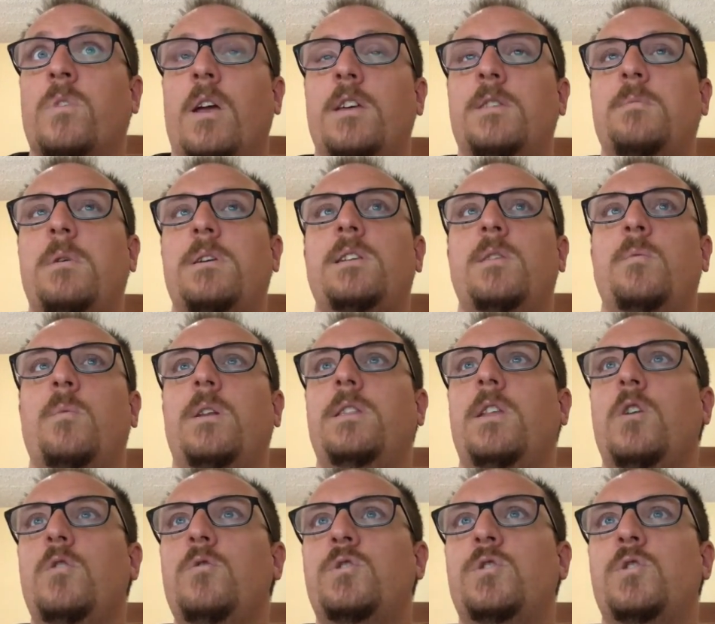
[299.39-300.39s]
especially when
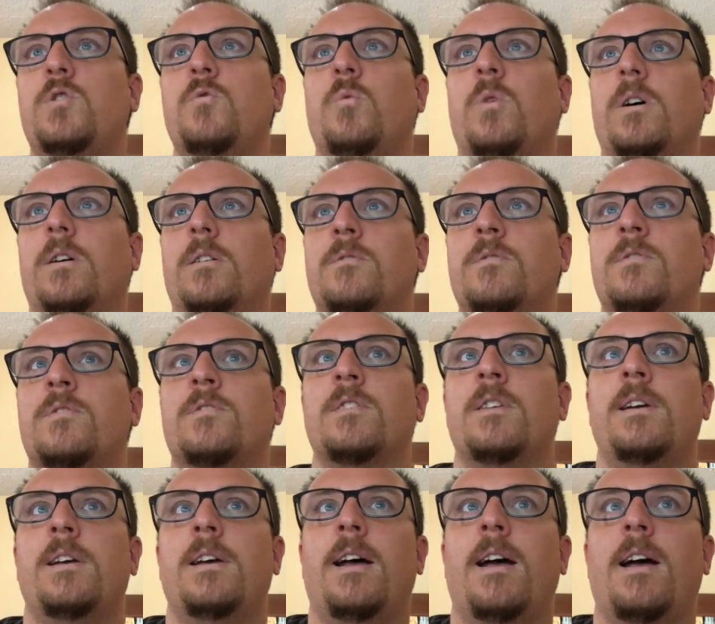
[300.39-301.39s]
those two worlds
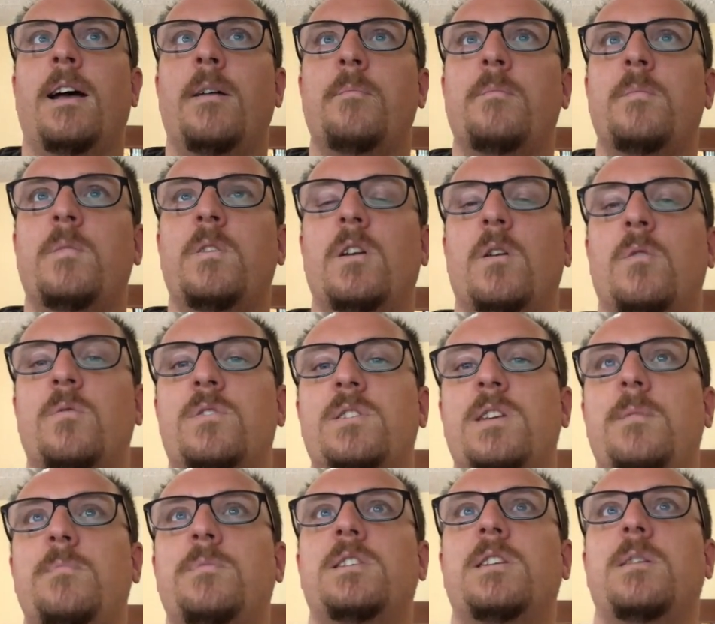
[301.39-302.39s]

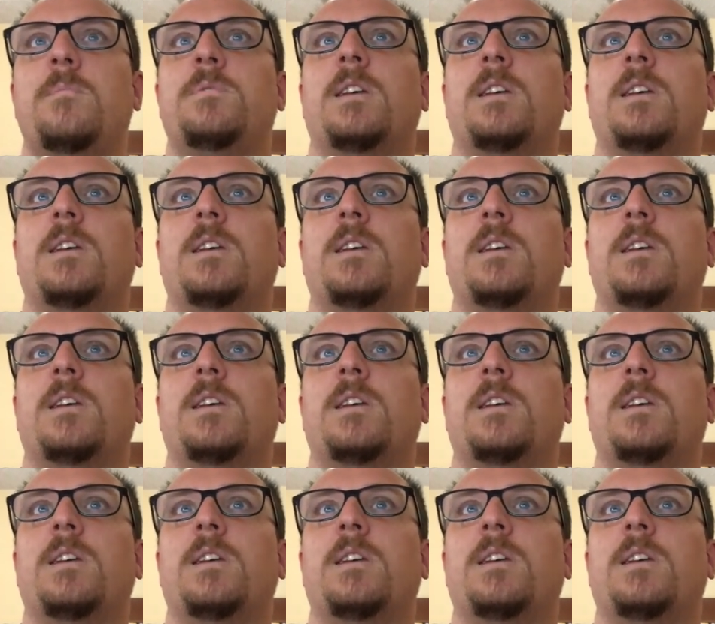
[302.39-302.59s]
seem to